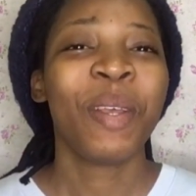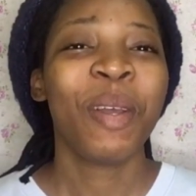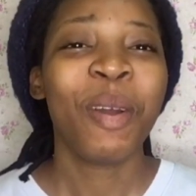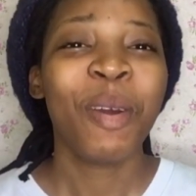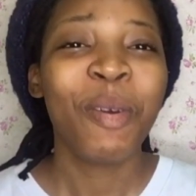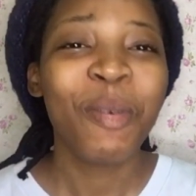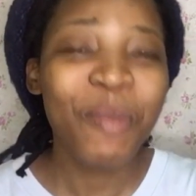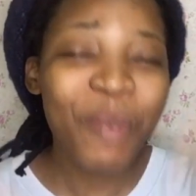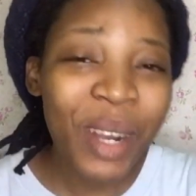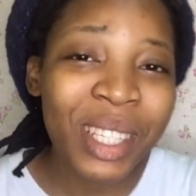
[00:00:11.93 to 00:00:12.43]

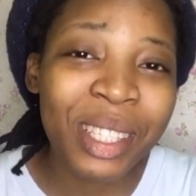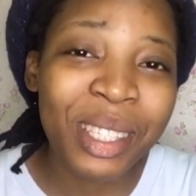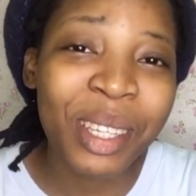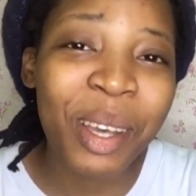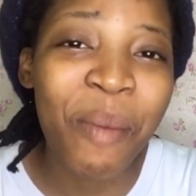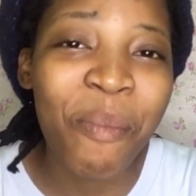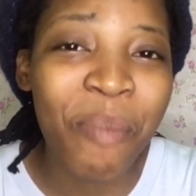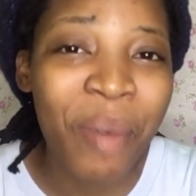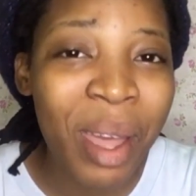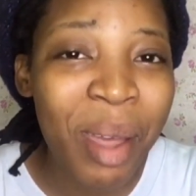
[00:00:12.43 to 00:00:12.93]
What's
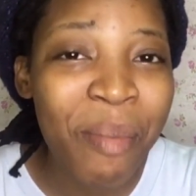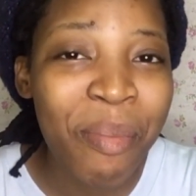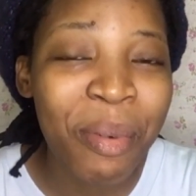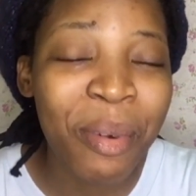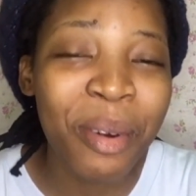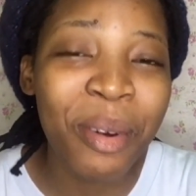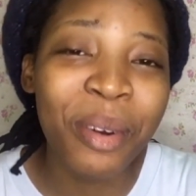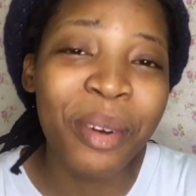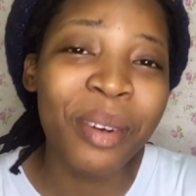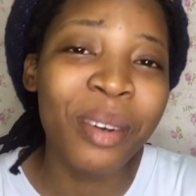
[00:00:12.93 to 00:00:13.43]
up,
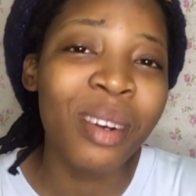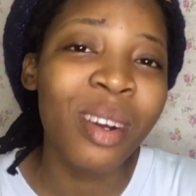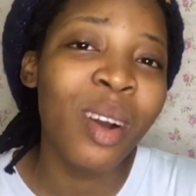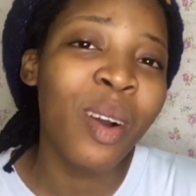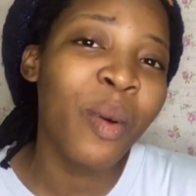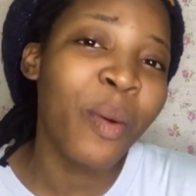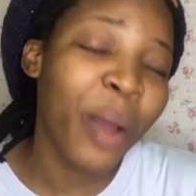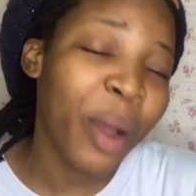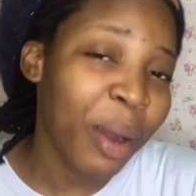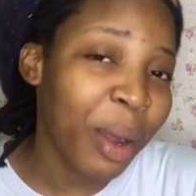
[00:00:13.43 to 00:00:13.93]
people?
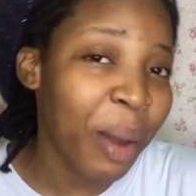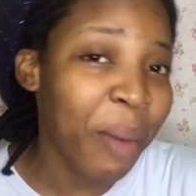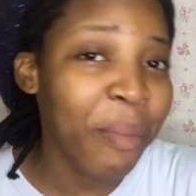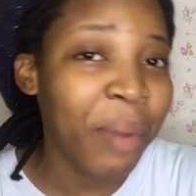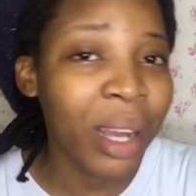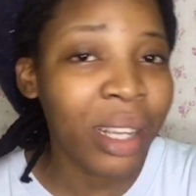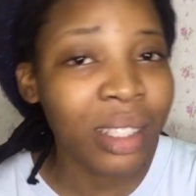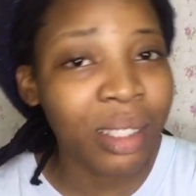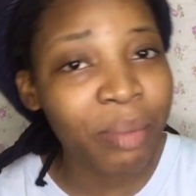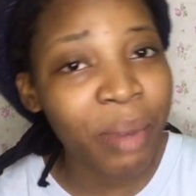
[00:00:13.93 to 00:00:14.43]
Welcome
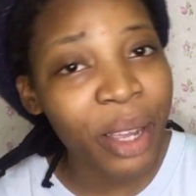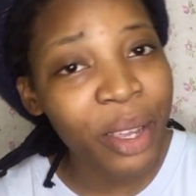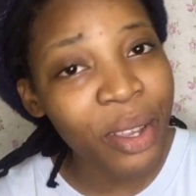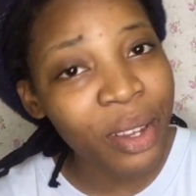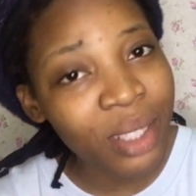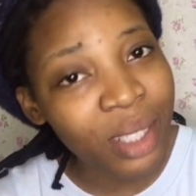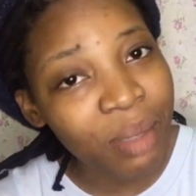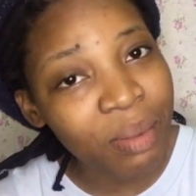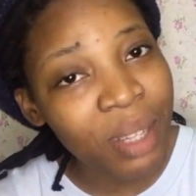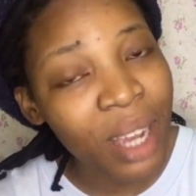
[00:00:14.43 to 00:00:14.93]
back to my
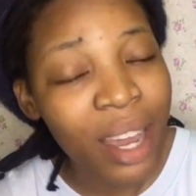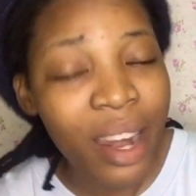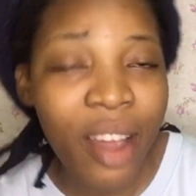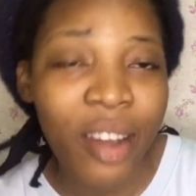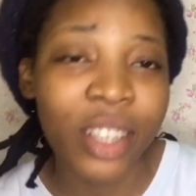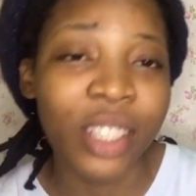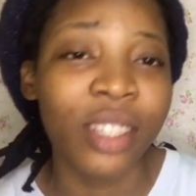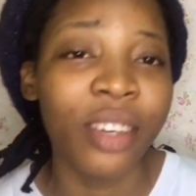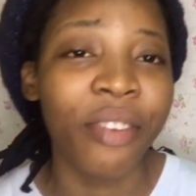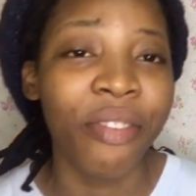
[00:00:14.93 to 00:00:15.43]
YouTube channel.
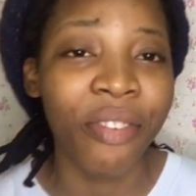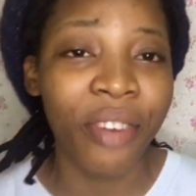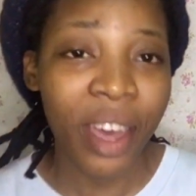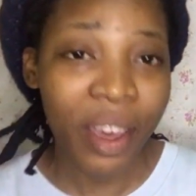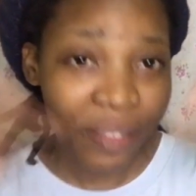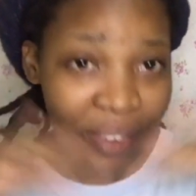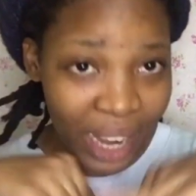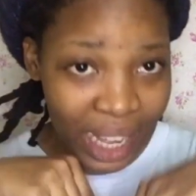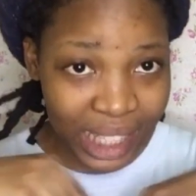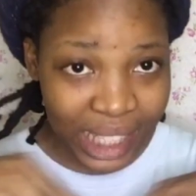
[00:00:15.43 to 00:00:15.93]
It's your
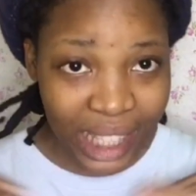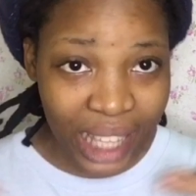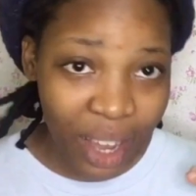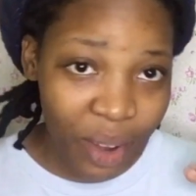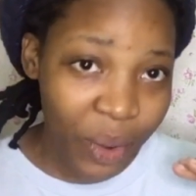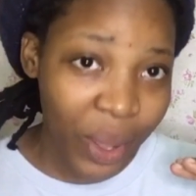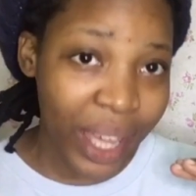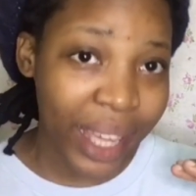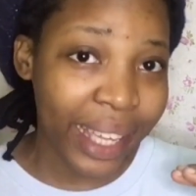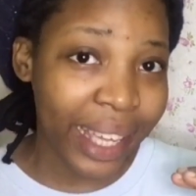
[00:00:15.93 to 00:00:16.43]
favorite girl
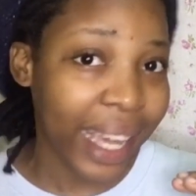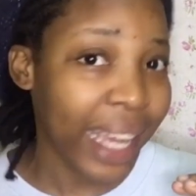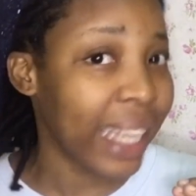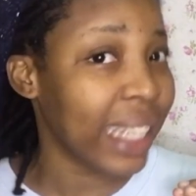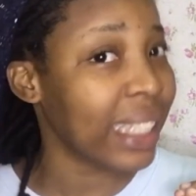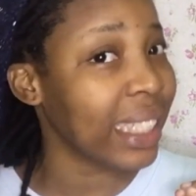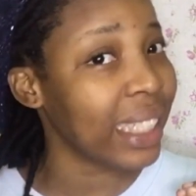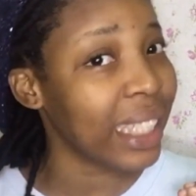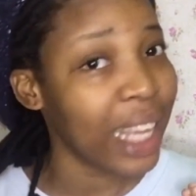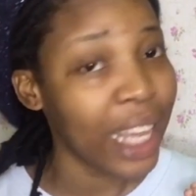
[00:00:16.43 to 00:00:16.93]

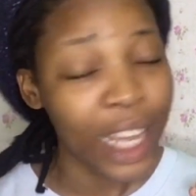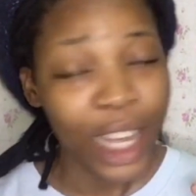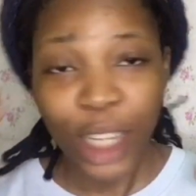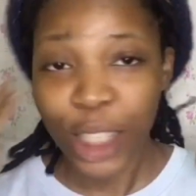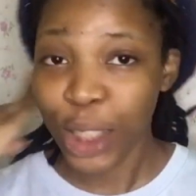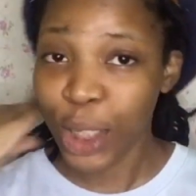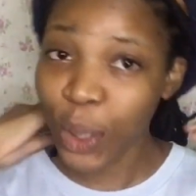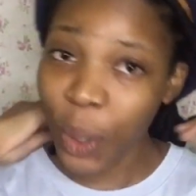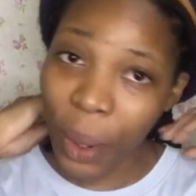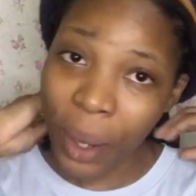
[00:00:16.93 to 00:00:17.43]
again,
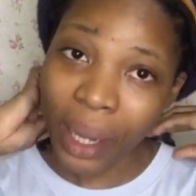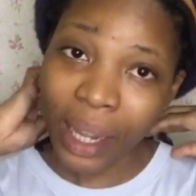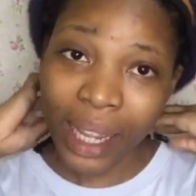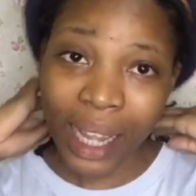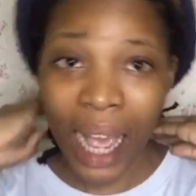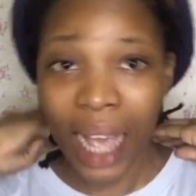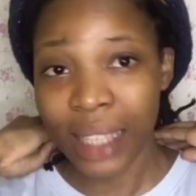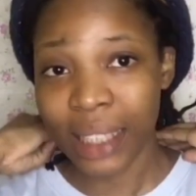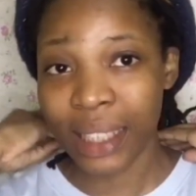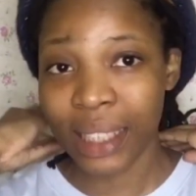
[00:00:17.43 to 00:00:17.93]

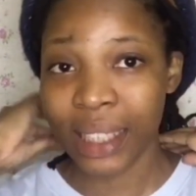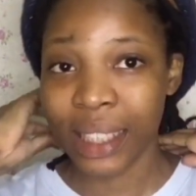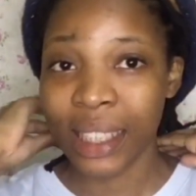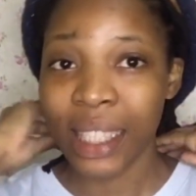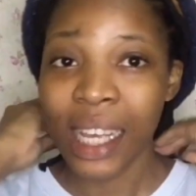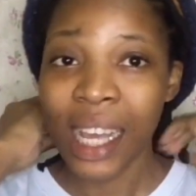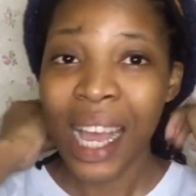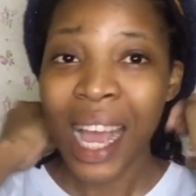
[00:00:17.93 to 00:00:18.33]
Dorcas.